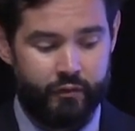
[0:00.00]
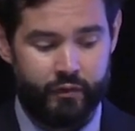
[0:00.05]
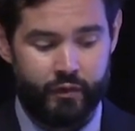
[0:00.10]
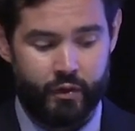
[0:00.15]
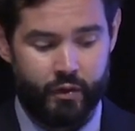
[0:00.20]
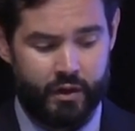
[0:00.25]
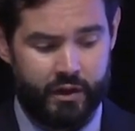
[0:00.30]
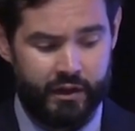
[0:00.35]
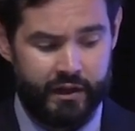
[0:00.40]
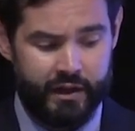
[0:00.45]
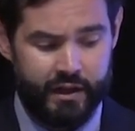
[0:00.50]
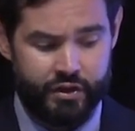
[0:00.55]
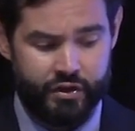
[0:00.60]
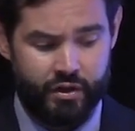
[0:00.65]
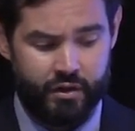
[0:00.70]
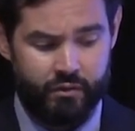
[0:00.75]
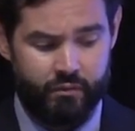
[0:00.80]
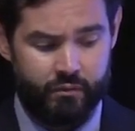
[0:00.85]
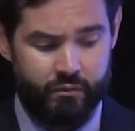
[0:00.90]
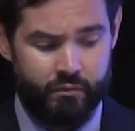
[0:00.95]
the
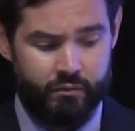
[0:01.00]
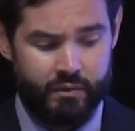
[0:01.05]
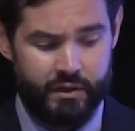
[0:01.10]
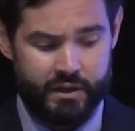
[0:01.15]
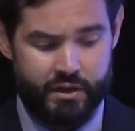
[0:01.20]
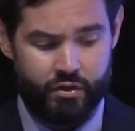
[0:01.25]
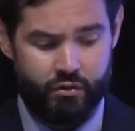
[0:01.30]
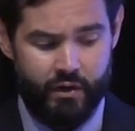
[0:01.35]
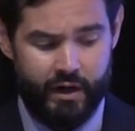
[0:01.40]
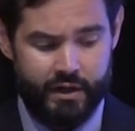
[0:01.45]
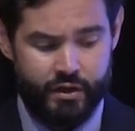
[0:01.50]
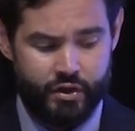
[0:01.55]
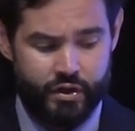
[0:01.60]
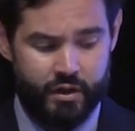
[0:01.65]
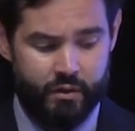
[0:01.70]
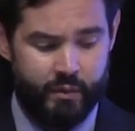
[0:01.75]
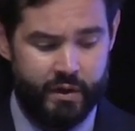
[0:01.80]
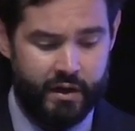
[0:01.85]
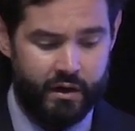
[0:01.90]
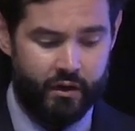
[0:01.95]
clinician
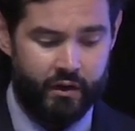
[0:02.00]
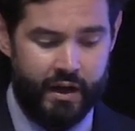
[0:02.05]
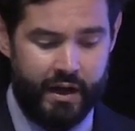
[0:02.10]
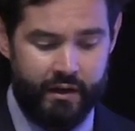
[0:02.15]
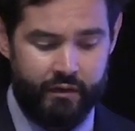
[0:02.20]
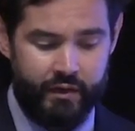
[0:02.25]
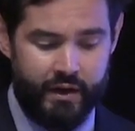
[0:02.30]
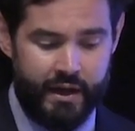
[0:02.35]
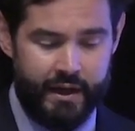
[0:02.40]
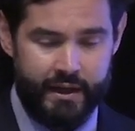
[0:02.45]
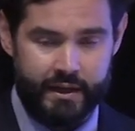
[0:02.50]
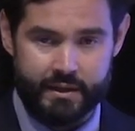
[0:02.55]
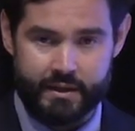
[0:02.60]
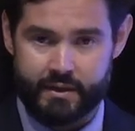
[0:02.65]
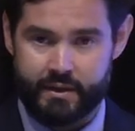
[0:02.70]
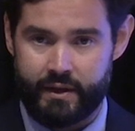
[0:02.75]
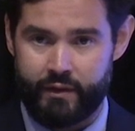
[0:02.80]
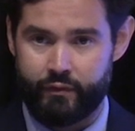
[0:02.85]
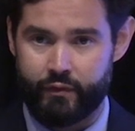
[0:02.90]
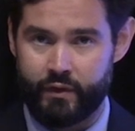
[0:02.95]
discretion, we don't have an
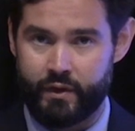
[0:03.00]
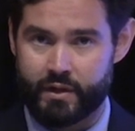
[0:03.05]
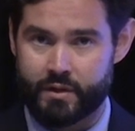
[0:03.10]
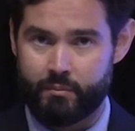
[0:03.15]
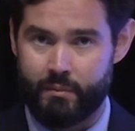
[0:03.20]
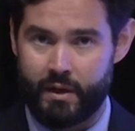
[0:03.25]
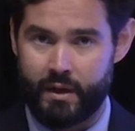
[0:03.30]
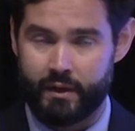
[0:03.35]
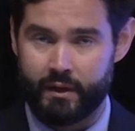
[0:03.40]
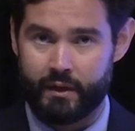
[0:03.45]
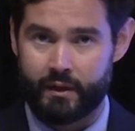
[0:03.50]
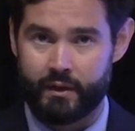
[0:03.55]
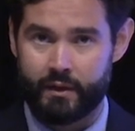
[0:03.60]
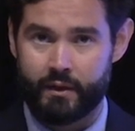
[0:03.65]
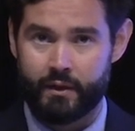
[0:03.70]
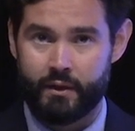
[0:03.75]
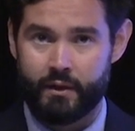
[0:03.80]
ANC for this month.